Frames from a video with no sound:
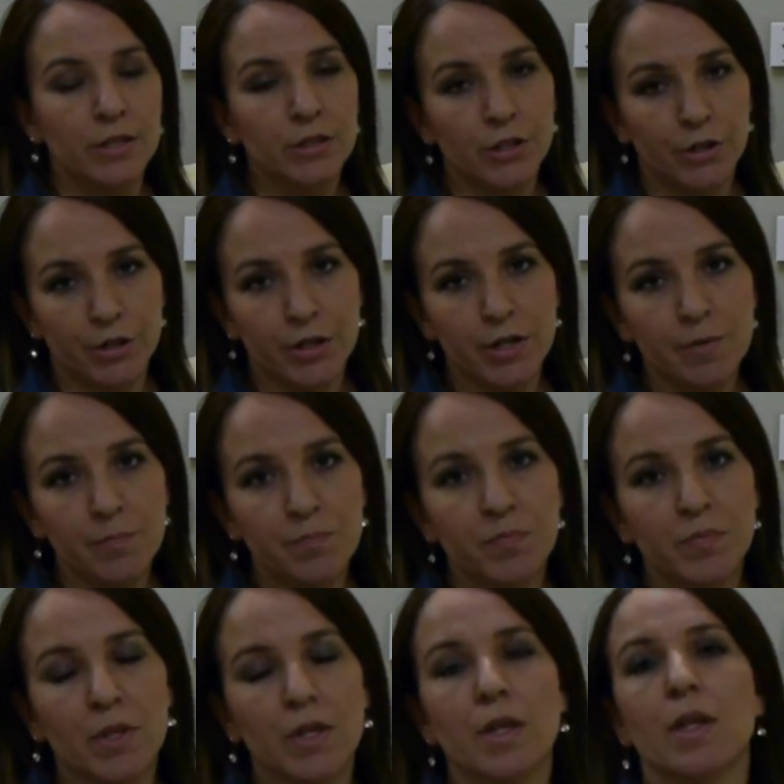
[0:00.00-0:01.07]
Third,
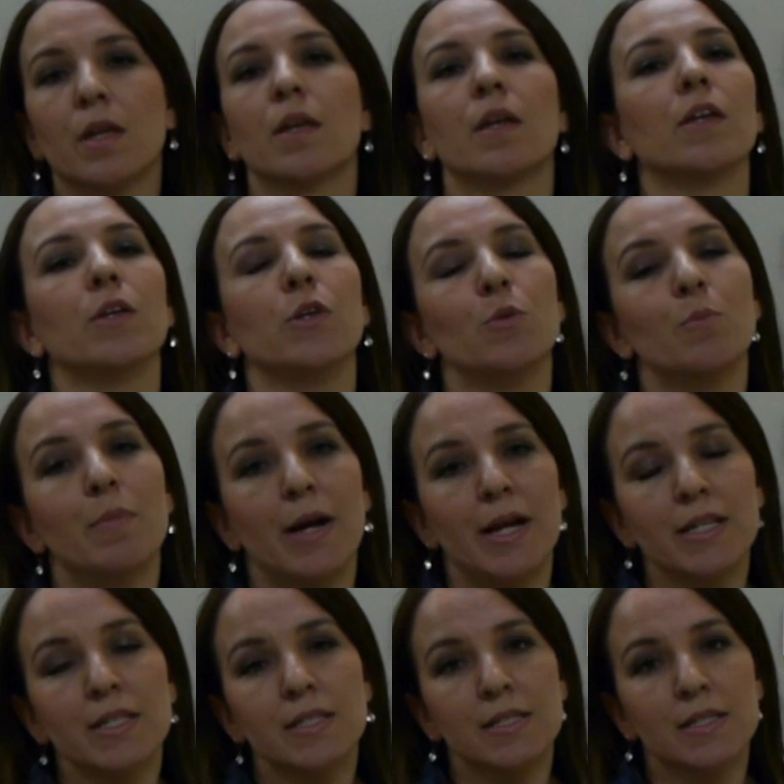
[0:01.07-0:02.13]
you
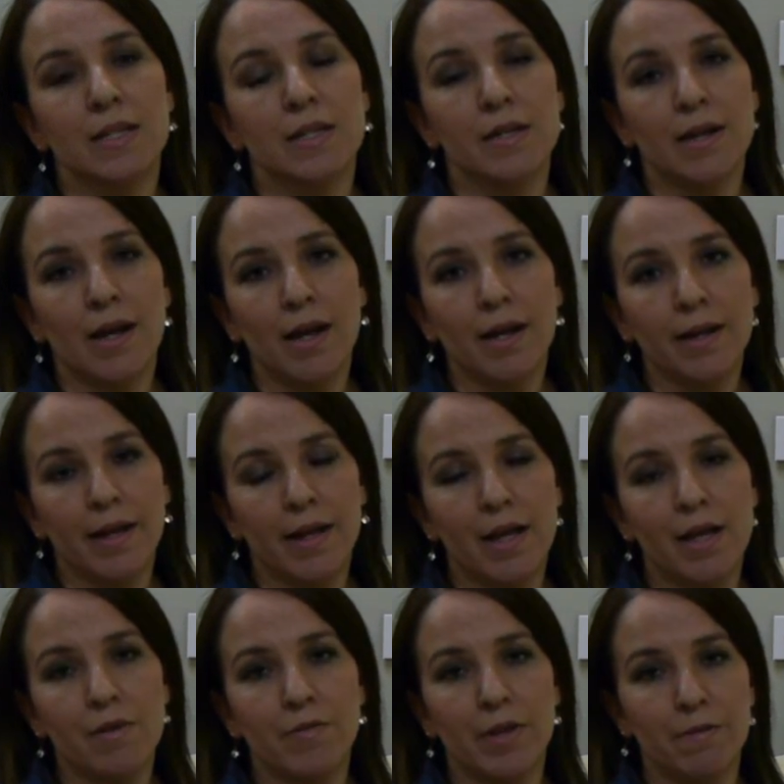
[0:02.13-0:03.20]
must not
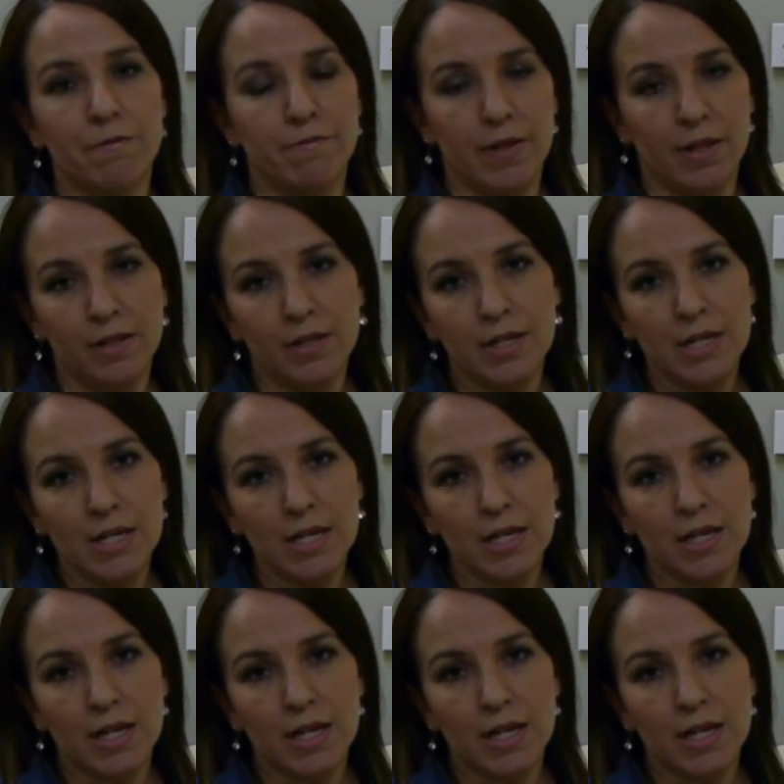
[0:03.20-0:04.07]
have a felony,